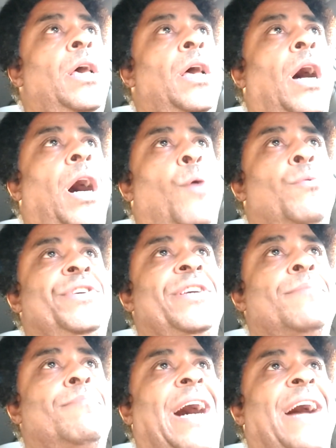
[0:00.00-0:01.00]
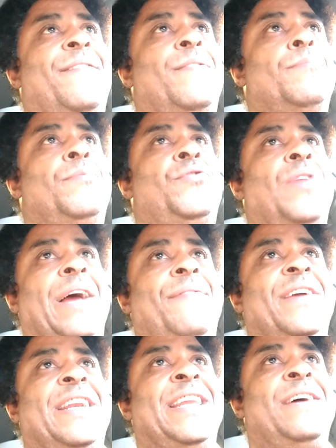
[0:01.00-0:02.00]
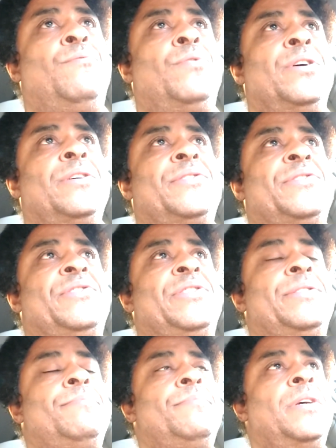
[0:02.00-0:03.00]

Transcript: which you can buy from traffic networks.